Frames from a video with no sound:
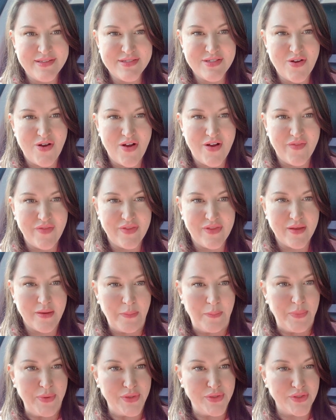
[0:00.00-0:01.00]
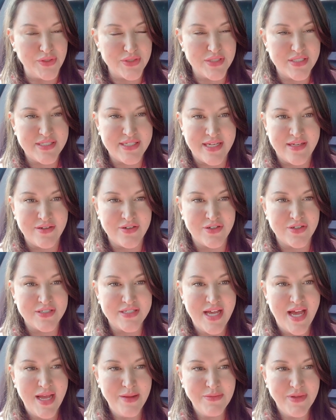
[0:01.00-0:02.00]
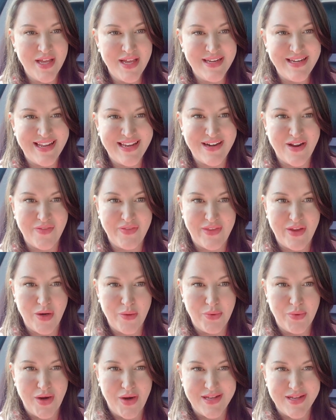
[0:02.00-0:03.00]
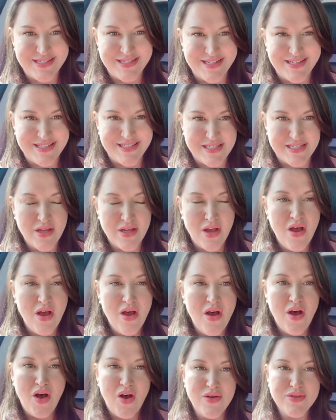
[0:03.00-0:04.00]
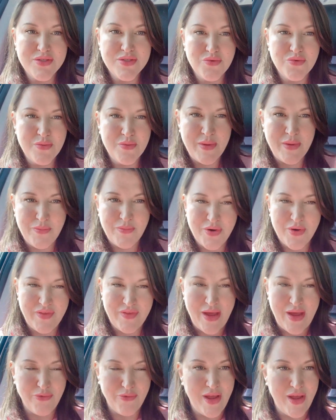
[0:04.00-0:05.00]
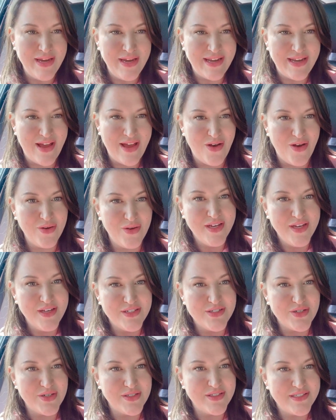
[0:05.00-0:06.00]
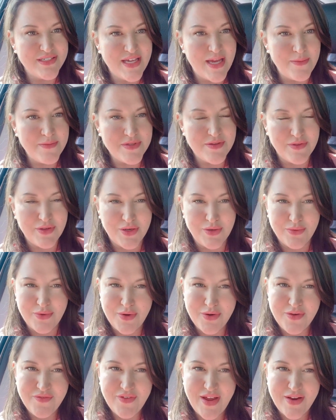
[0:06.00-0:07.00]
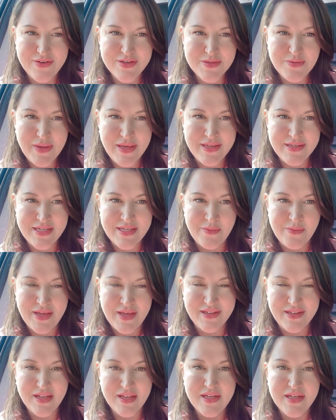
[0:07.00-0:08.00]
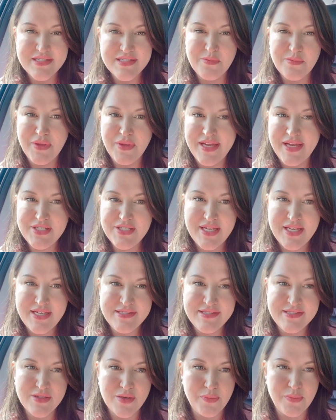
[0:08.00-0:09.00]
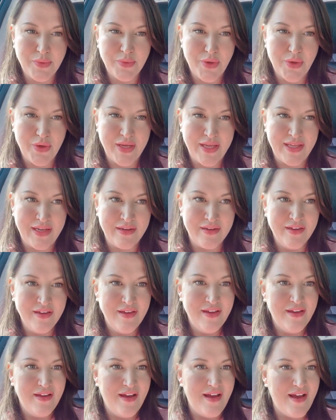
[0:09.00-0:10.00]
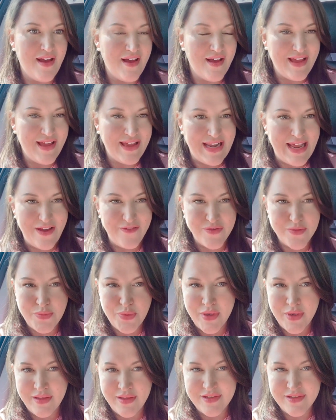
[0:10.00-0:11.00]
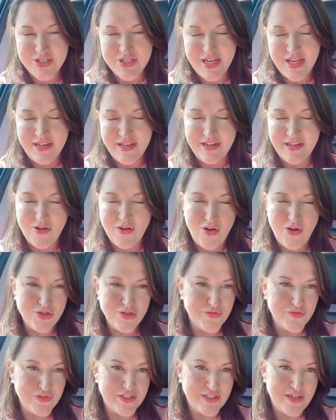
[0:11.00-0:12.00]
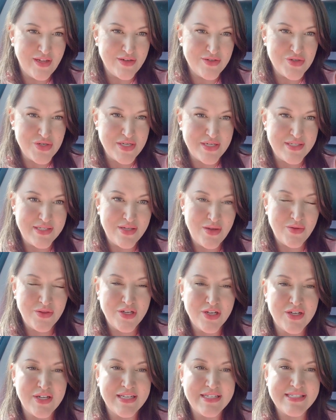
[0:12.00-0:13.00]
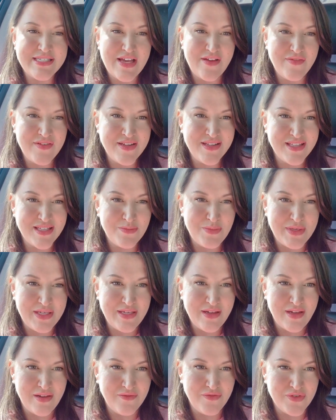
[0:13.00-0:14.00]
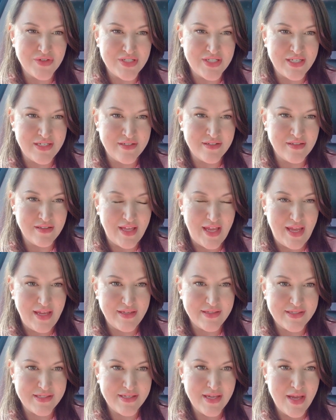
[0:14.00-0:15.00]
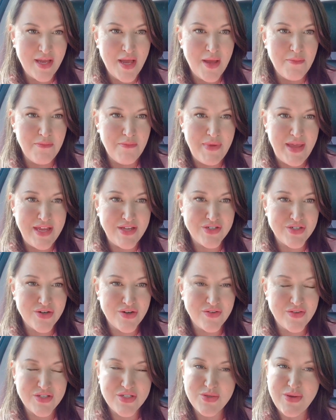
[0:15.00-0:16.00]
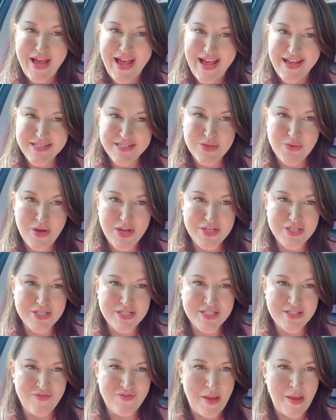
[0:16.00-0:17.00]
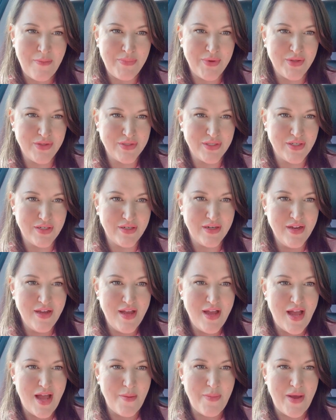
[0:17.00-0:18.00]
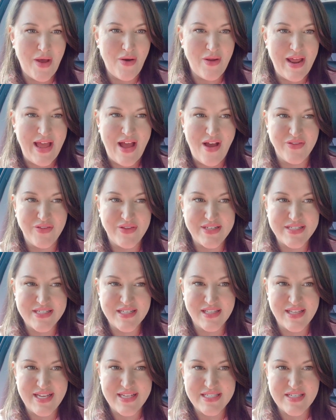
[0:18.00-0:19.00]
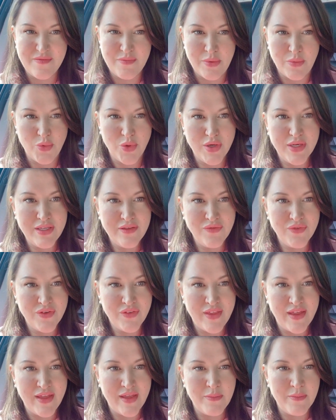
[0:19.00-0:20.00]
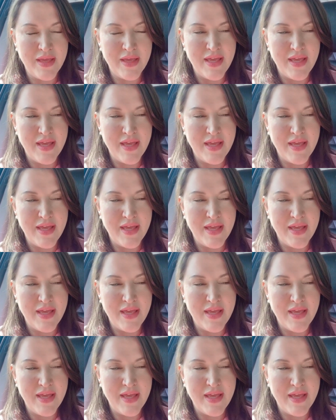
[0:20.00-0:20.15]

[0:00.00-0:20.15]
on the builder's standard timeline and on their processes. Also remember that right now, during the times of the coronavirus pandemic, supply chains are broken at every point in the chain and all over the country, so there can definitely be unforeseen delays. Make sure that you ask questions of that builder about how these delays have been working for them,